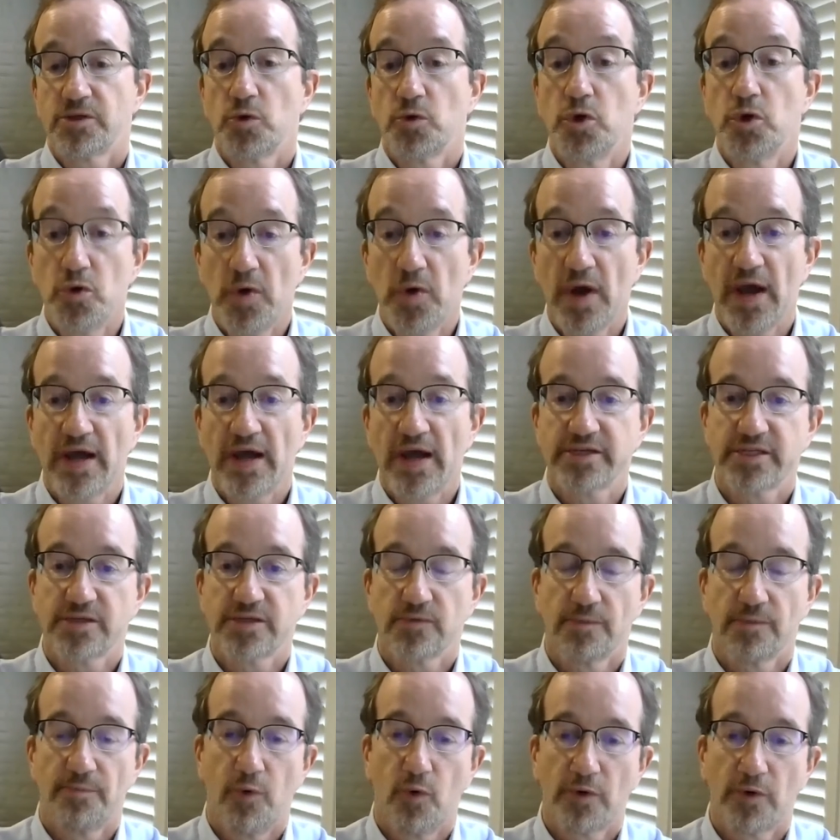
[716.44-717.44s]
who has to
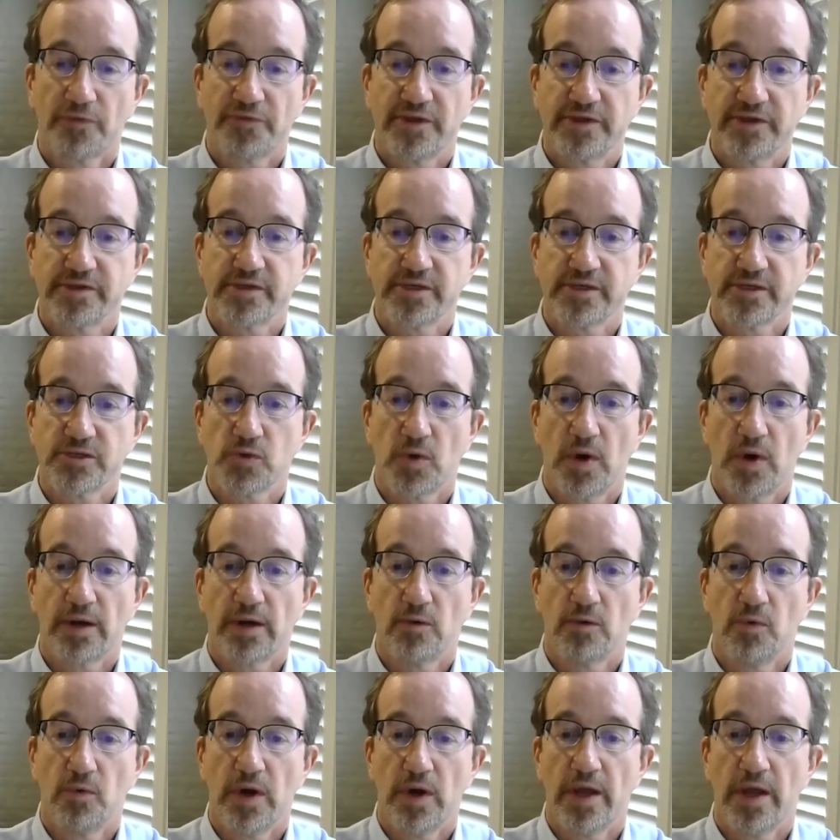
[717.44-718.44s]
report these things right
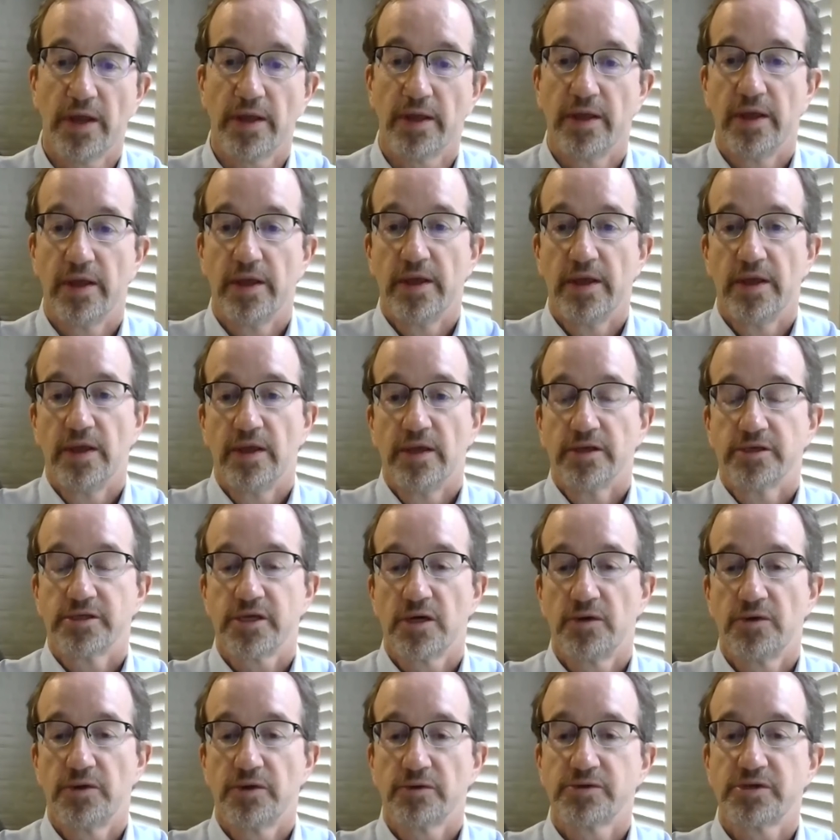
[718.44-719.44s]
away?
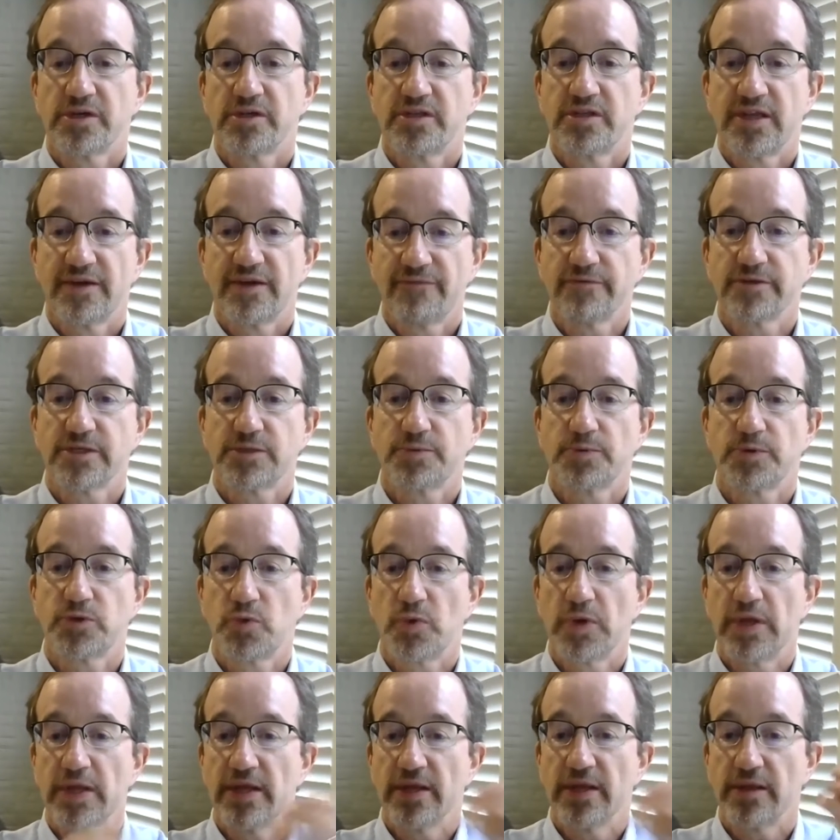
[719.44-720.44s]
So there's a difference
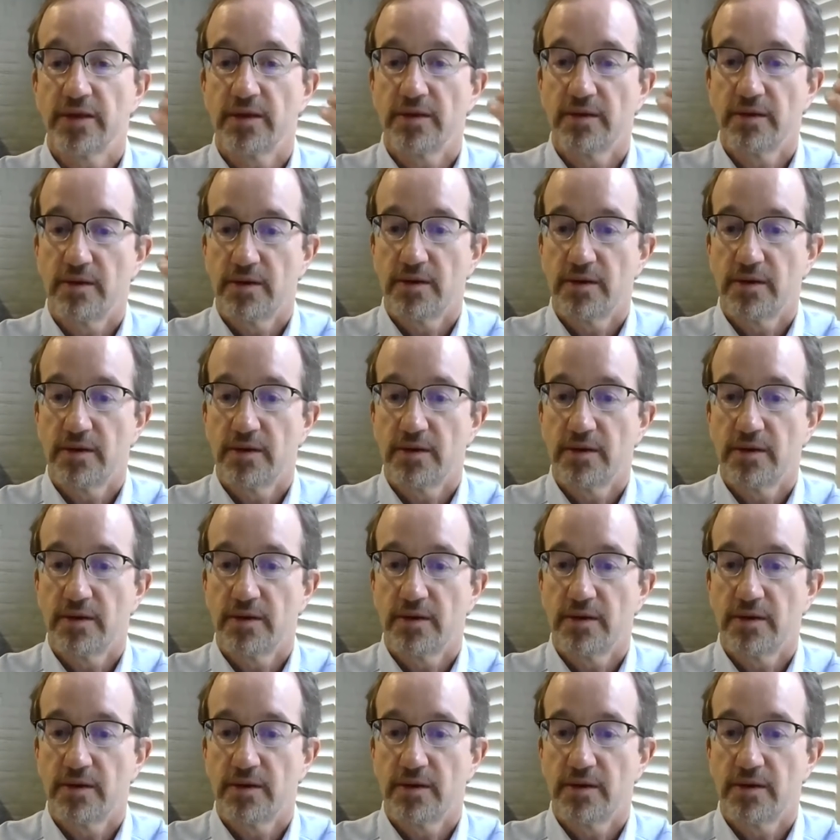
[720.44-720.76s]
between